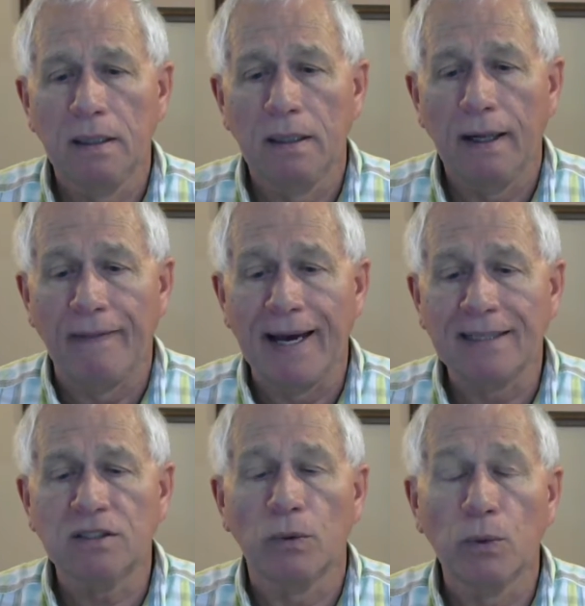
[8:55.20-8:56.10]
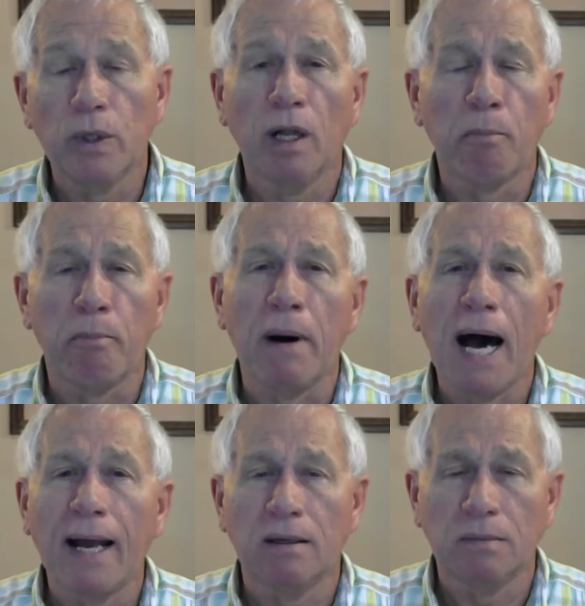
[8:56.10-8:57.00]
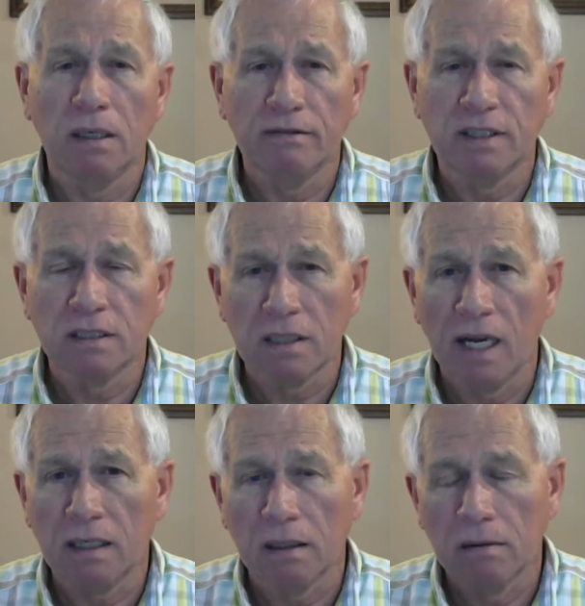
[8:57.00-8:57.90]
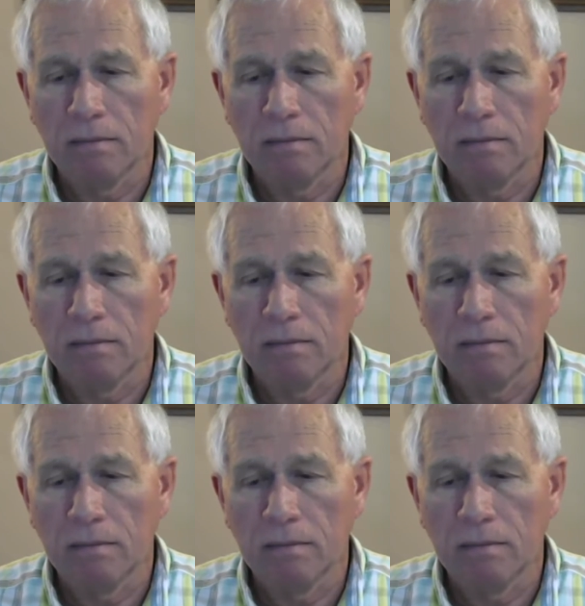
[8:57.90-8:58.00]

and that's the real bottom of the cycle.